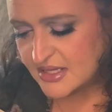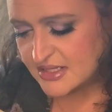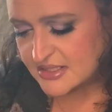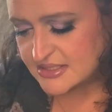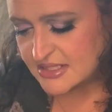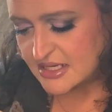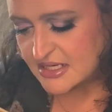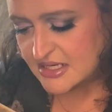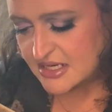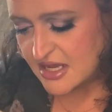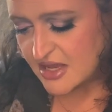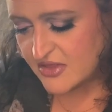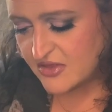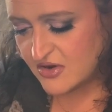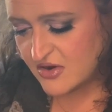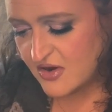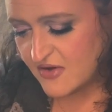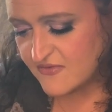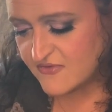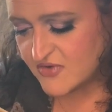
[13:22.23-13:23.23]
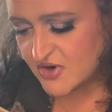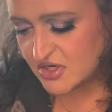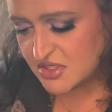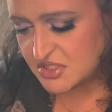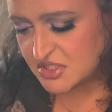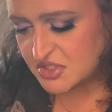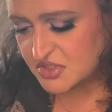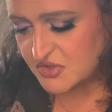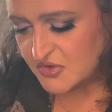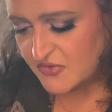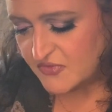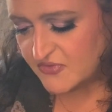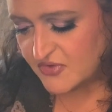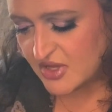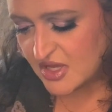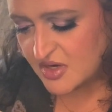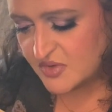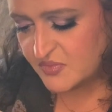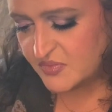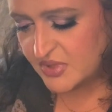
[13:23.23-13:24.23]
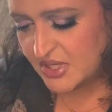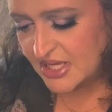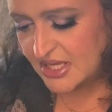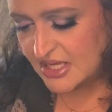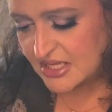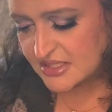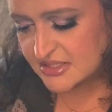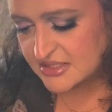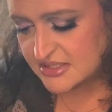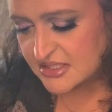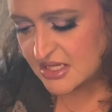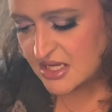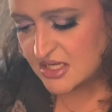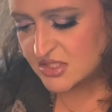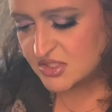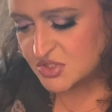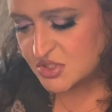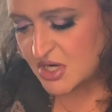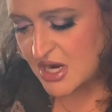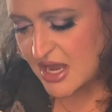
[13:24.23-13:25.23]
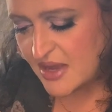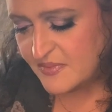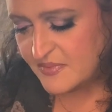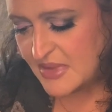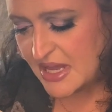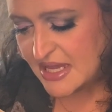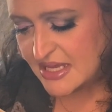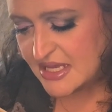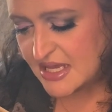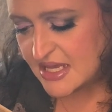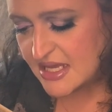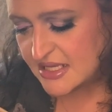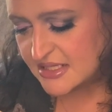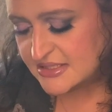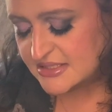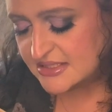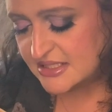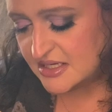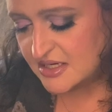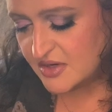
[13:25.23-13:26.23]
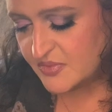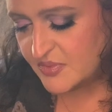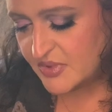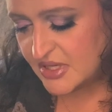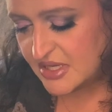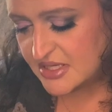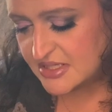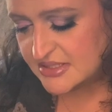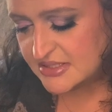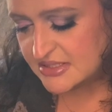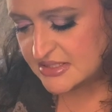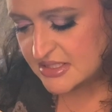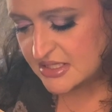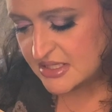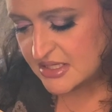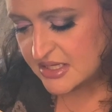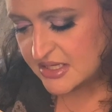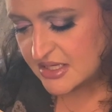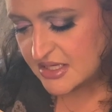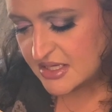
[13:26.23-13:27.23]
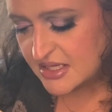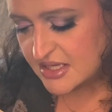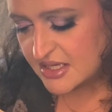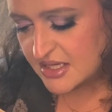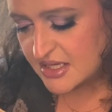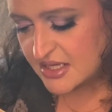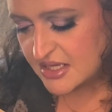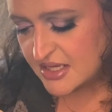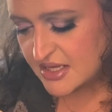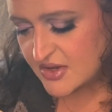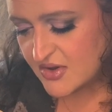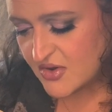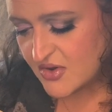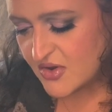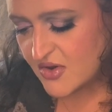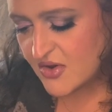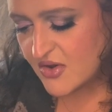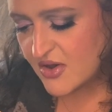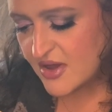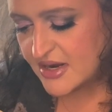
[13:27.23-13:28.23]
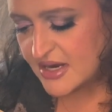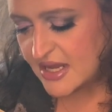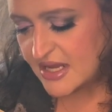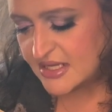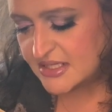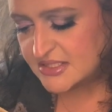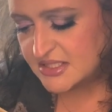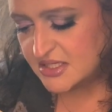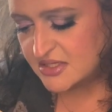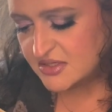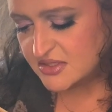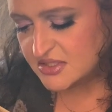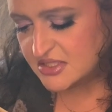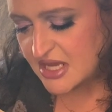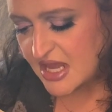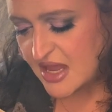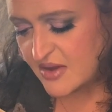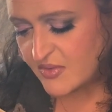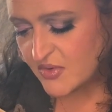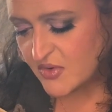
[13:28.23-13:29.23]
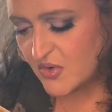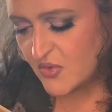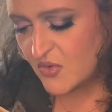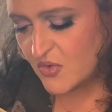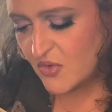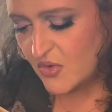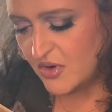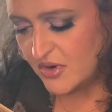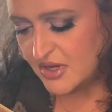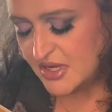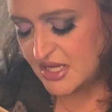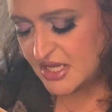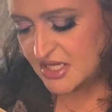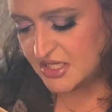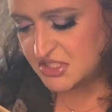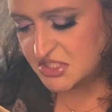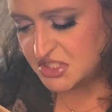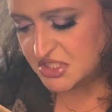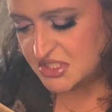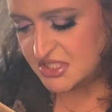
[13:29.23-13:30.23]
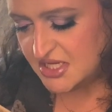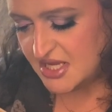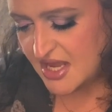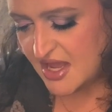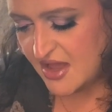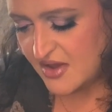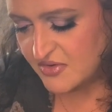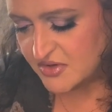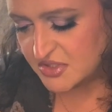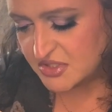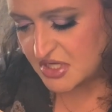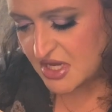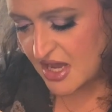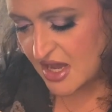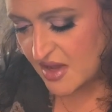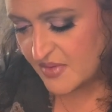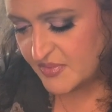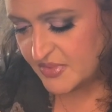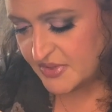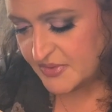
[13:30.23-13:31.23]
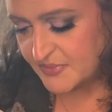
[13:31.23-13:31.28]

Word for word: is another versatile fun piece. Try making a centerpiece on a dinner table or kitchen countertop.